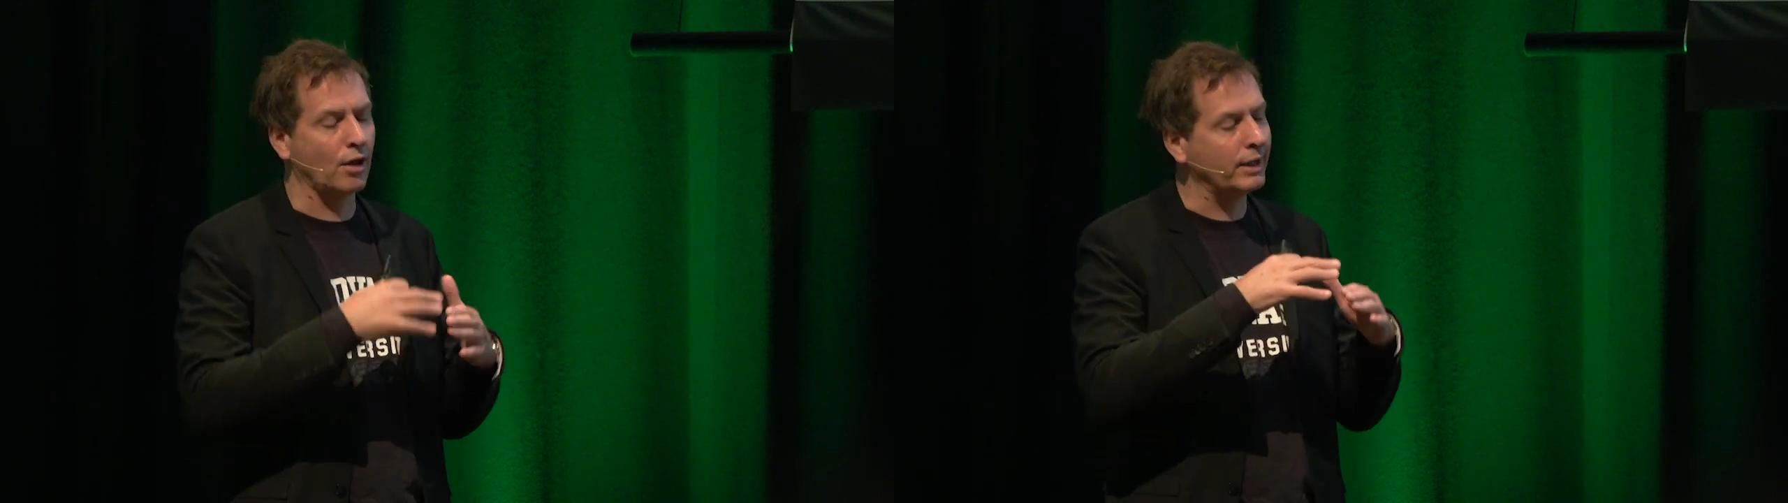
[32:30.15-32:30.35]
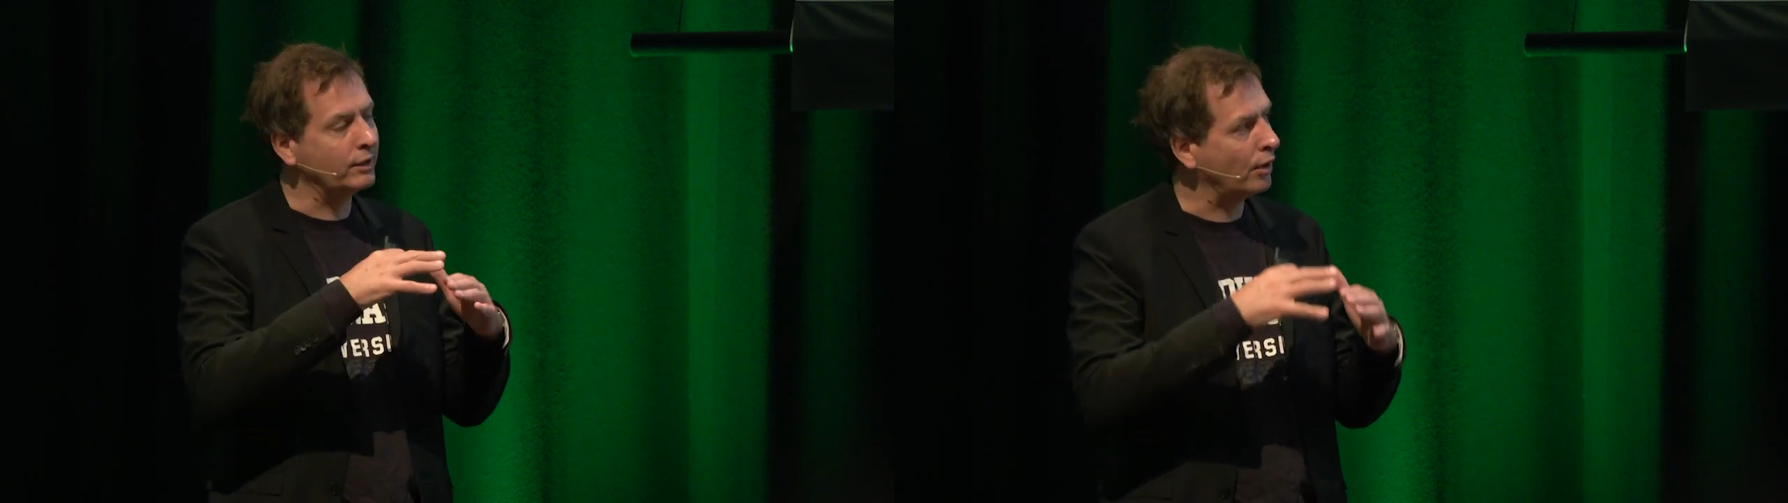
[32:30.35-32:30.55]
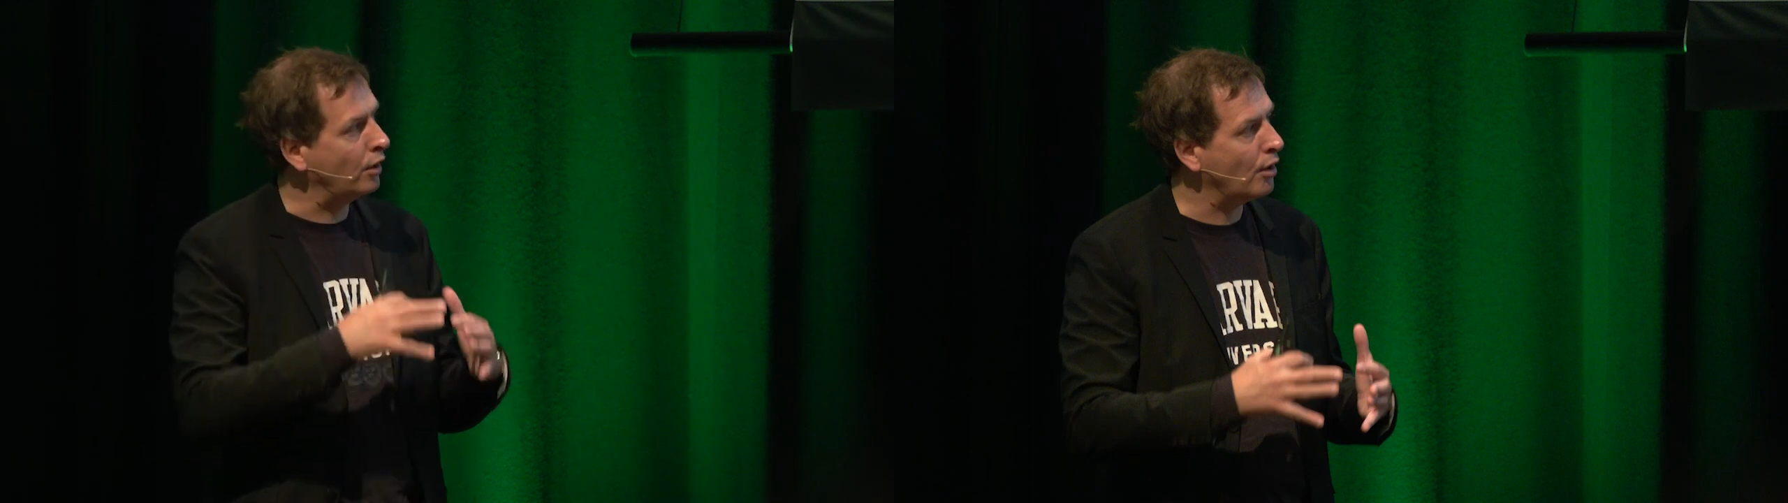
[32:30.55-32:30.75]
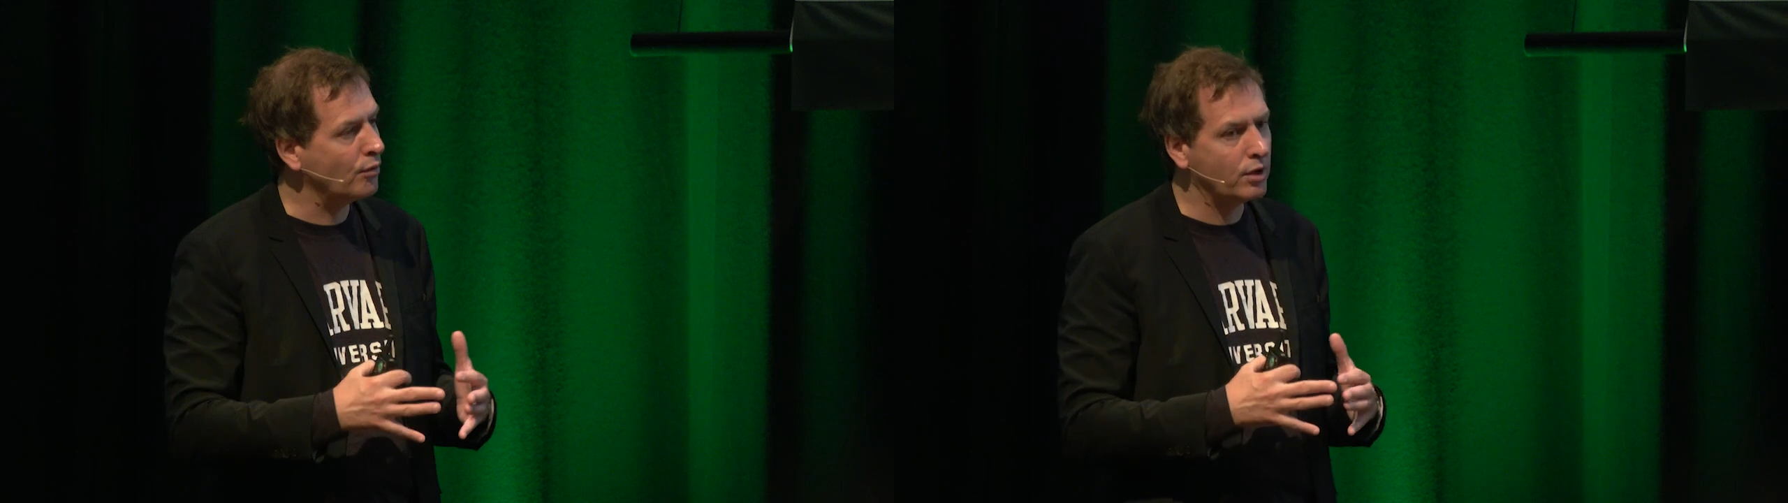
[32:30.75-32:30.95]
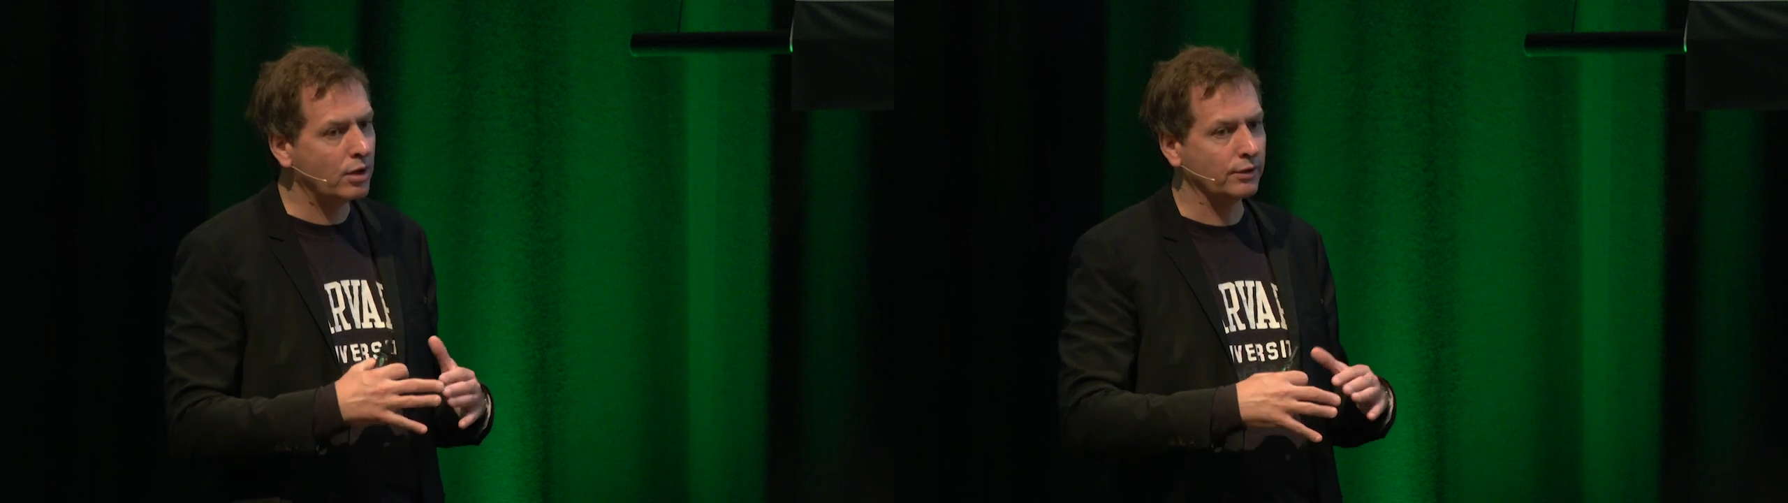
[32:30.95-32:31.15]
a little
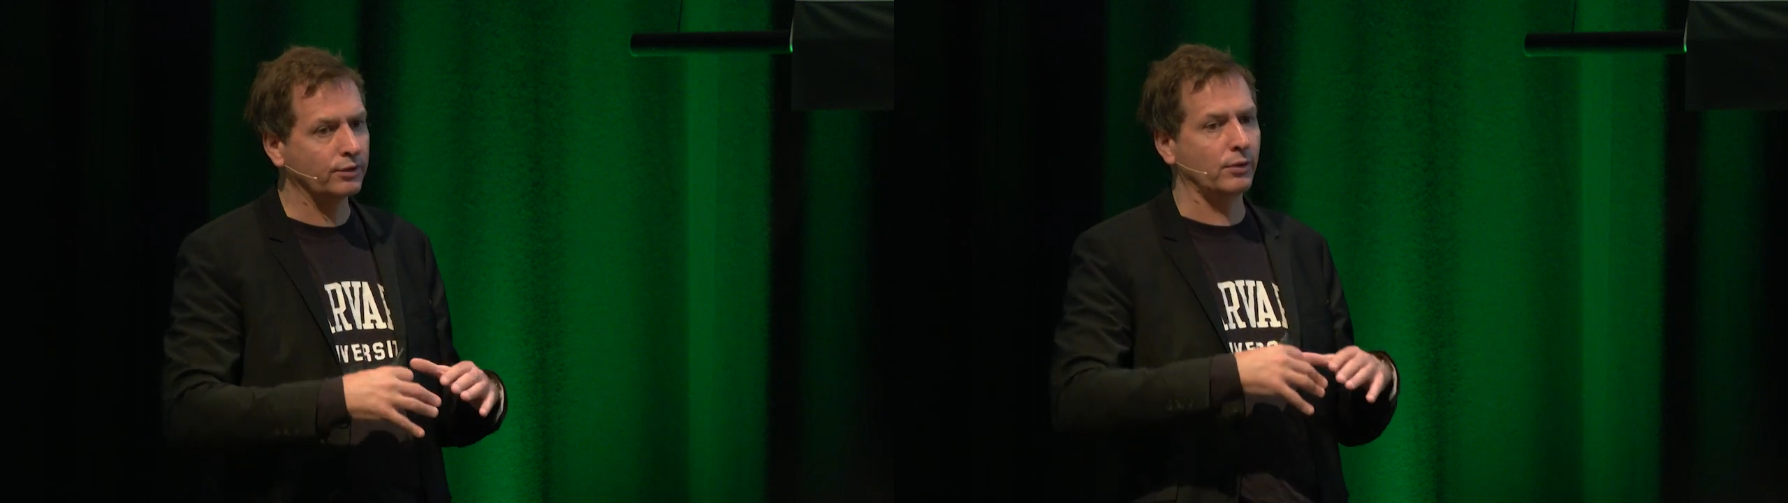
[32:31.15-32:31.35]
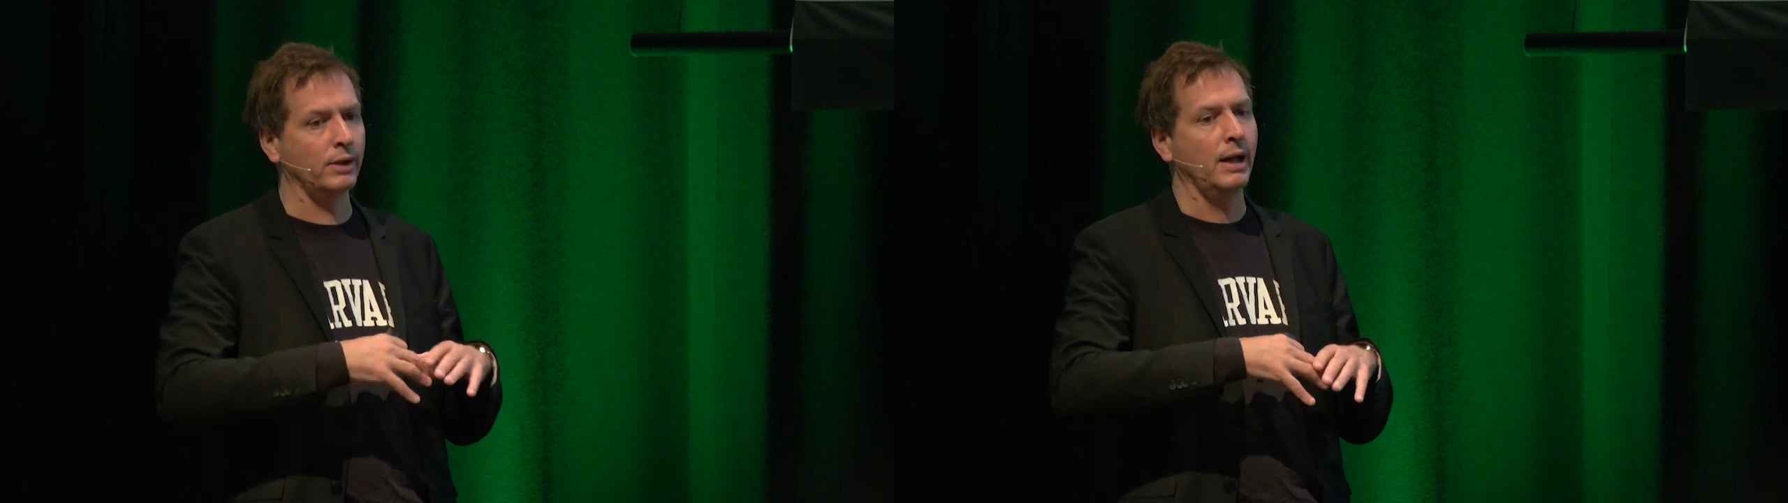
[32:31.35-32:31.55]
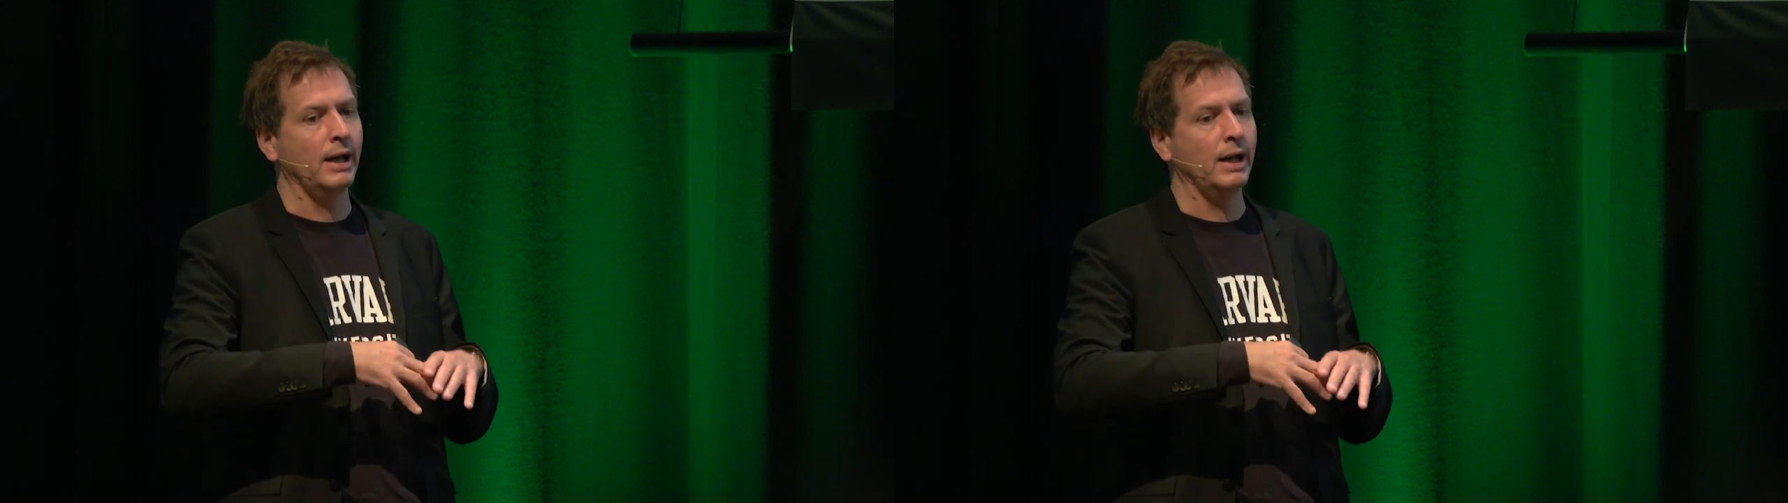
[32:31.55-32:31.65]
lower, so